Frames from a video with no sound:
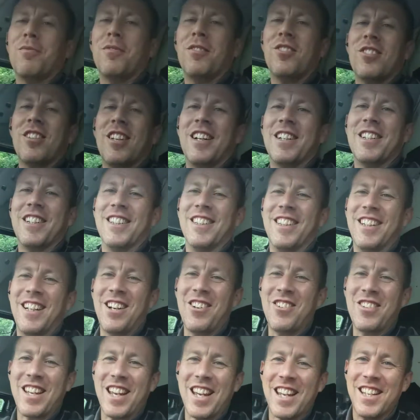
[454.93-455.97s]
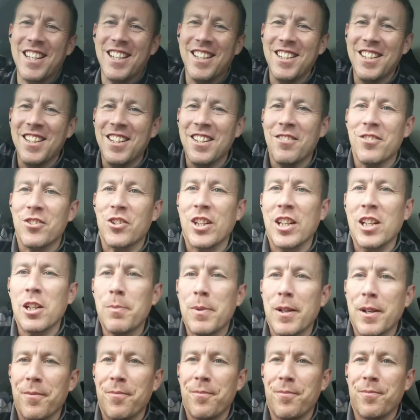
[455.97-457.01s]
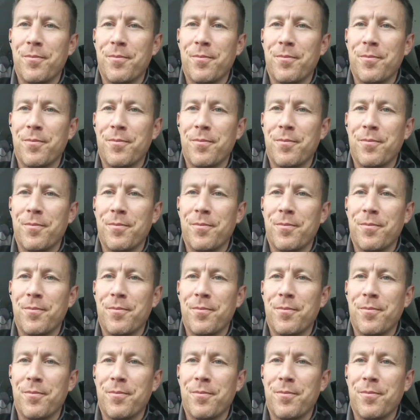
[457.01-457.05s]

sliding. Okay, see you in a bit.